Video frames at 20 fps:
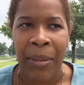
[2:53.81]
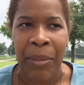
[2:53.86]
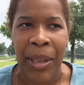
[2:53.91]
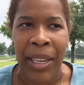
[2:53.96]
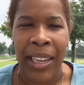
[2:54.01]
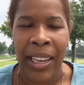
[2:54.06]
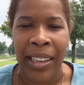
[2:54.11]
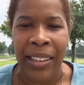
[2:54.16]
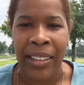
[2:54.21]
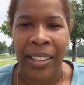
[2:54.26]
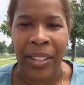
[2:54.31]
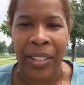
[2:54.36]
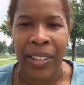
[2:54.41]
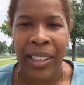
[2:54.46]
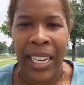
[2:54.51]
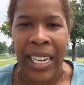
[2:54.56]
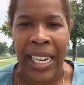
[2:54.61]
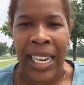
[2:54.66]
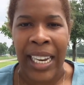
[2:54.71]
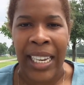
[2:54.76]
because they're
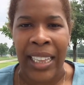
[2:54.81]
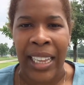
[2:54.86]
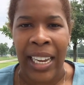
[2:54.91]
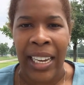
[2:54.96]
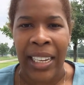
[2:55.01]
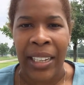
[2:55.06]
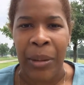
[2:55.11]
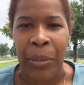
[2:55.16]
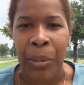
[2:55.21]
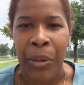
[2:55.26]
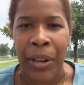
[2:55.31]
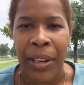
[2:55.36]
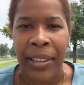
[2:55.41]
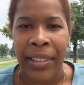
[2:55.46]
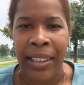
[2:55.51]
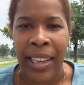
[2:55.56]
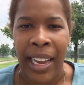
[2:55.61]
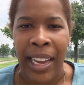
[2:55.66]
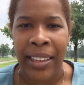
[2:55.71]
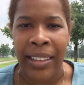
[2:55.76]
taking like an important
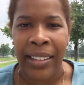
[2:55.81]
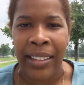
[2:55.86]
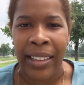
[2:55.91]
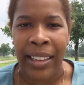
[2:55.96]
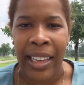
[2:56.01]
test